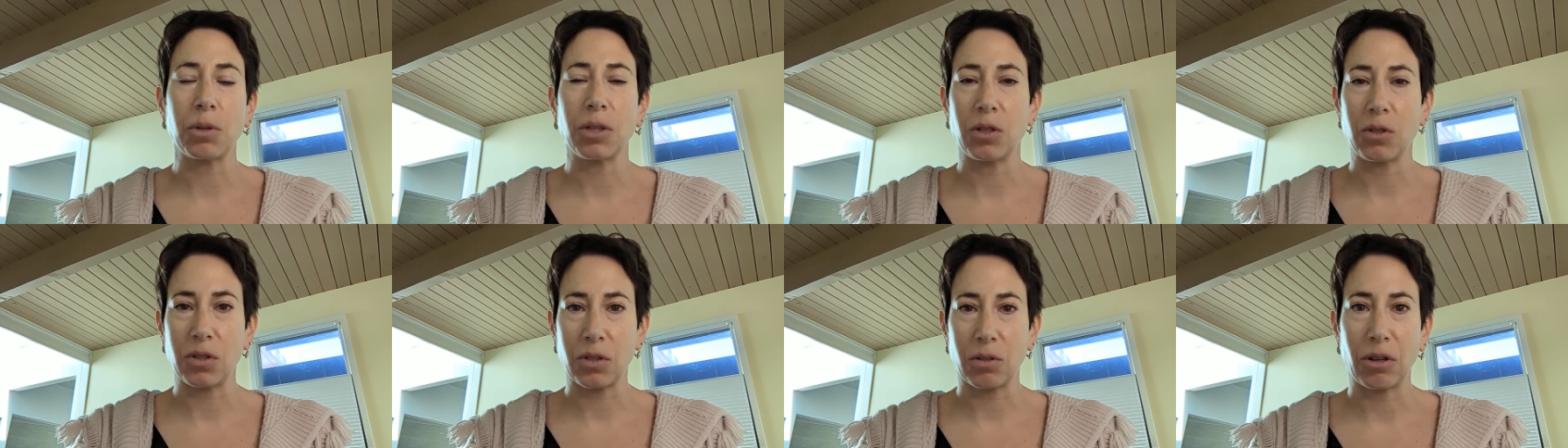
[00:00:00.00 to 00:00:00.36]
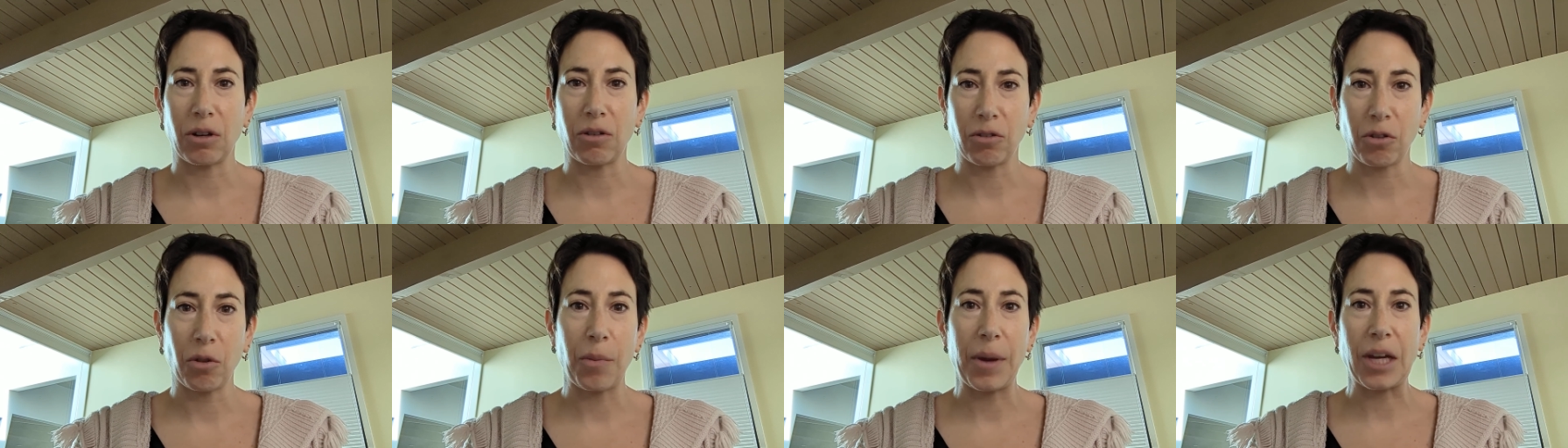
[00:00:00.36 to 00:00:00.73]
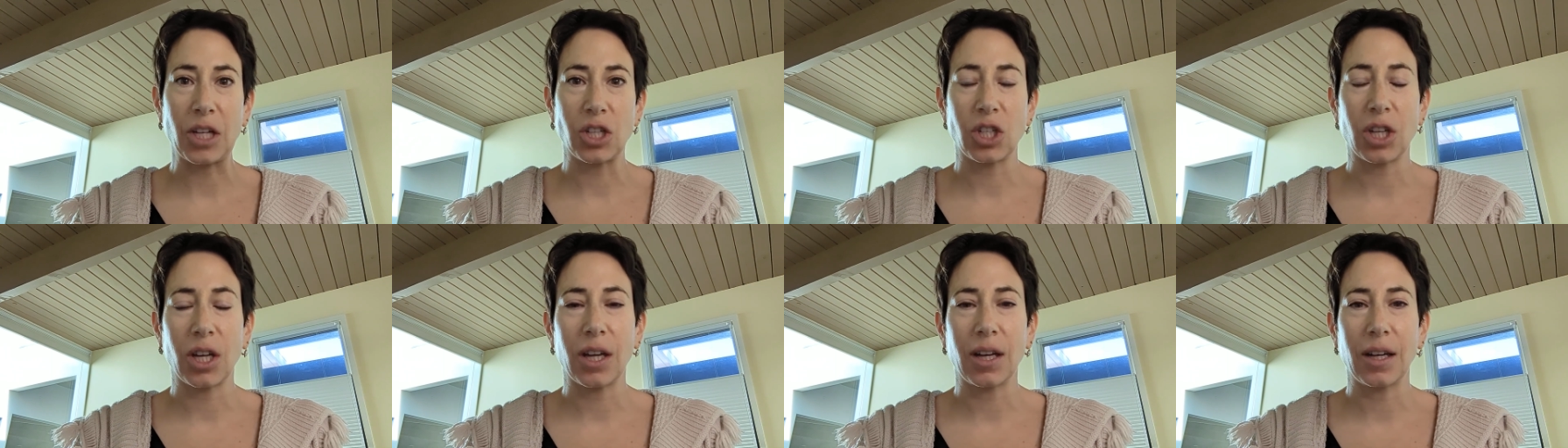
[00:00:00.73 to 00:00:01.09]
reduce their
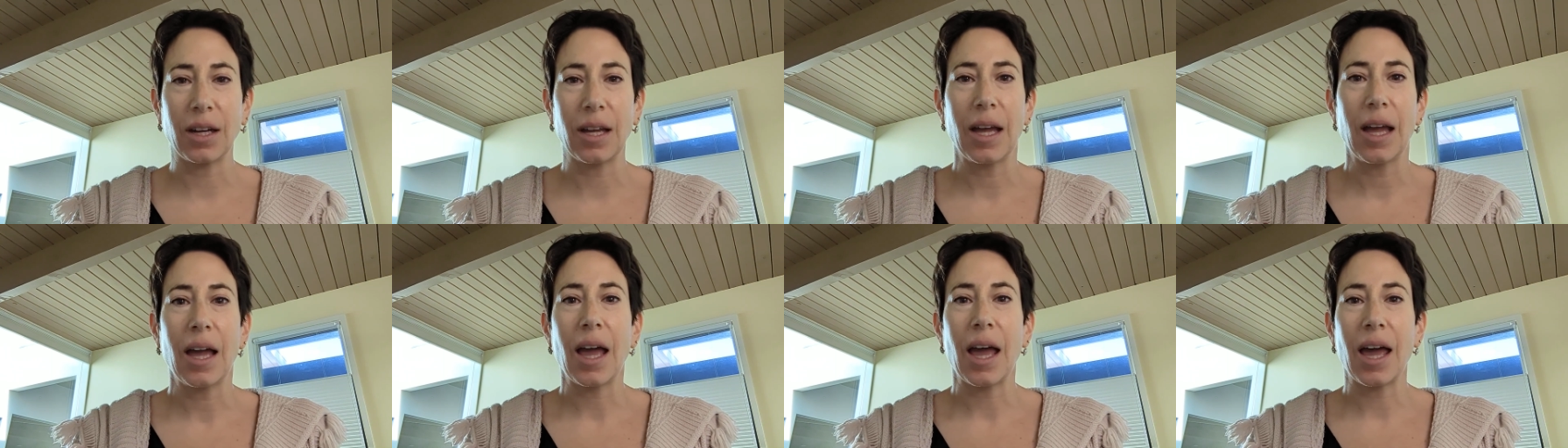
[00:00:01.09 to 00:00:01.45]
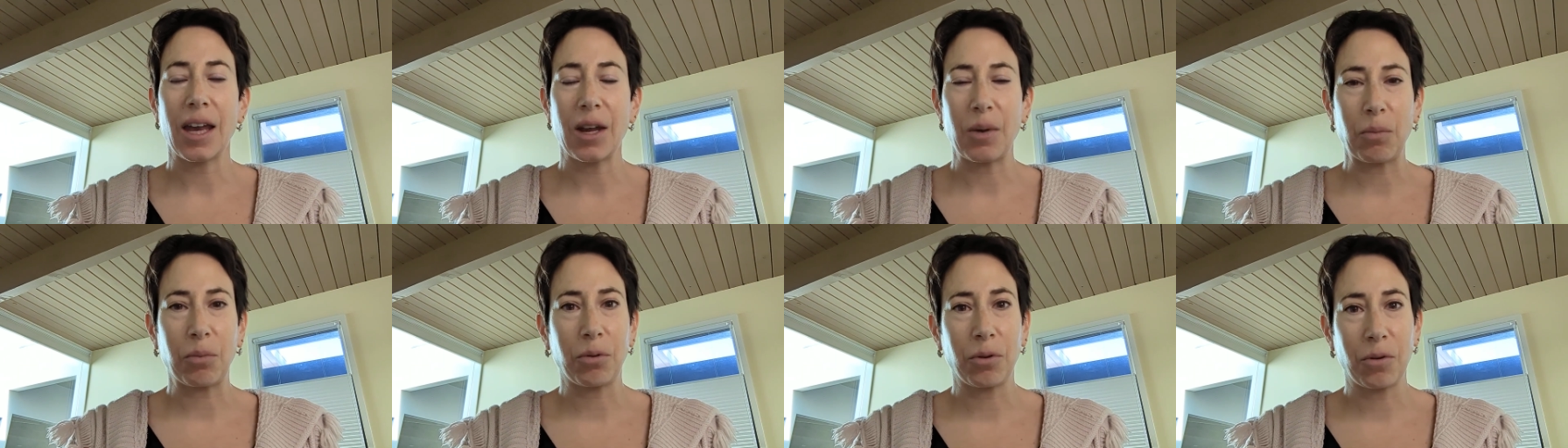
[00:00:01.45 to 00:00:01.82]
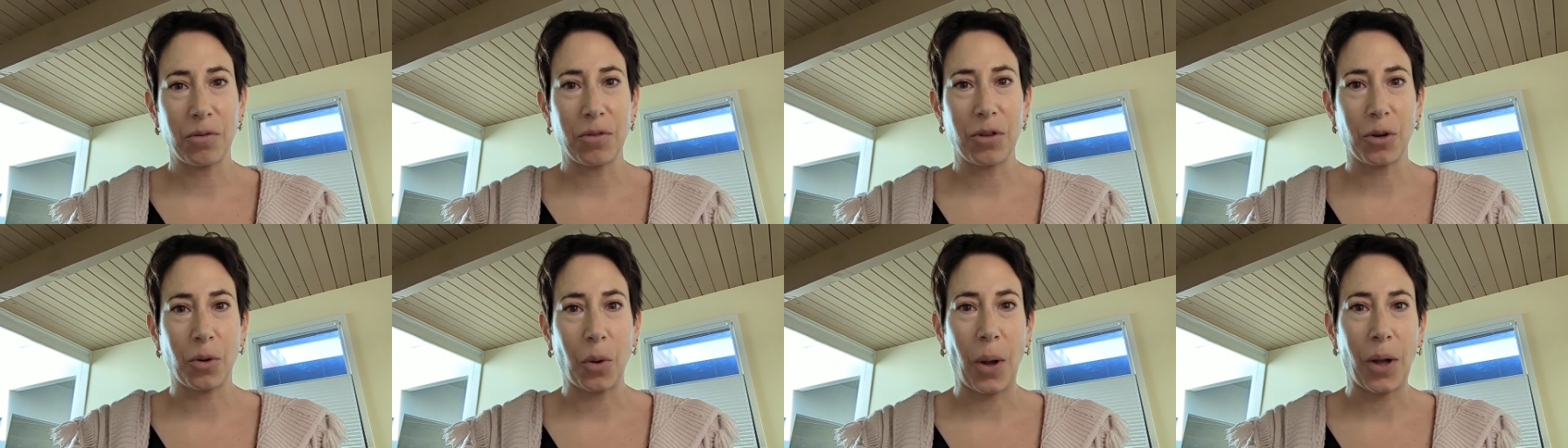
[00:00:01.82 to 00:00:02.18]
inflammation, and
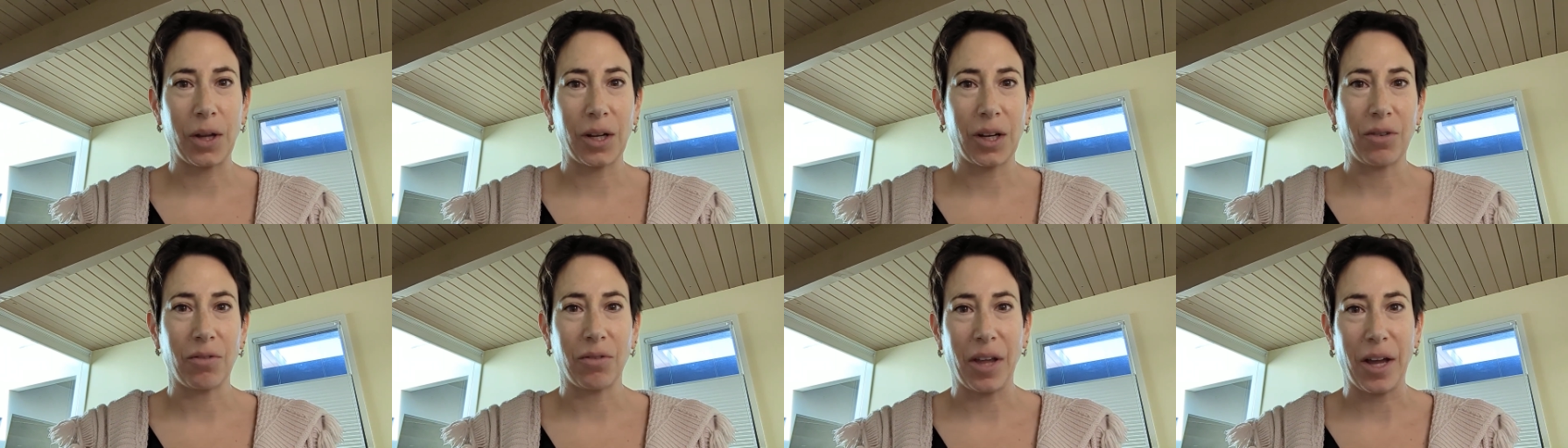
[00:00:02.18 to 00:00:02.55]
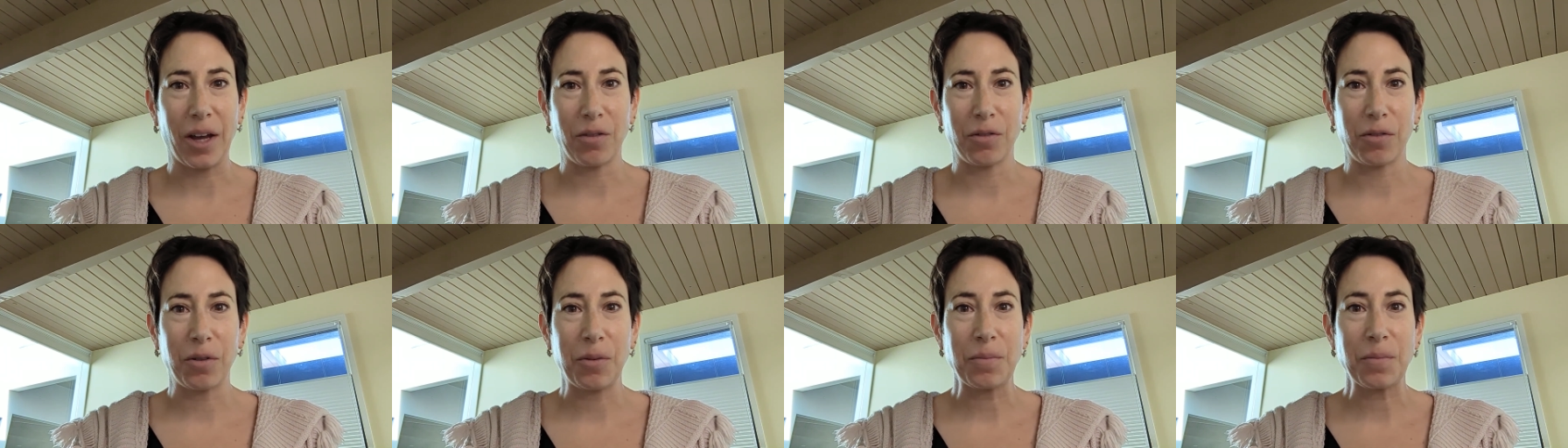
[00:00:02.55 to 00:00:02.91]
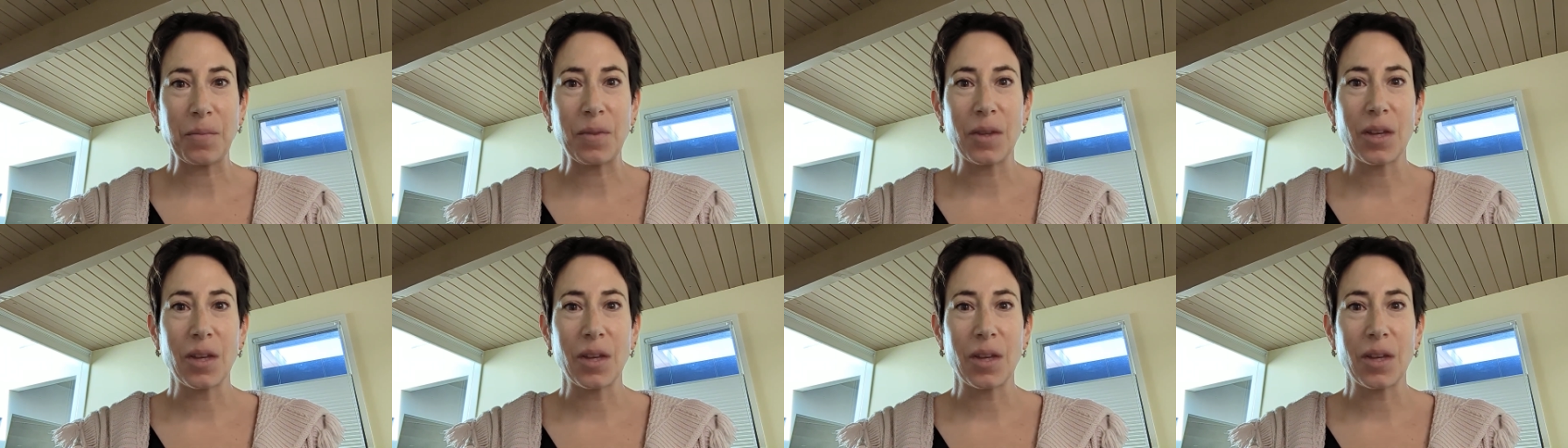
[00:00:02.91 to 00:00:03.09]
improve their quality of life.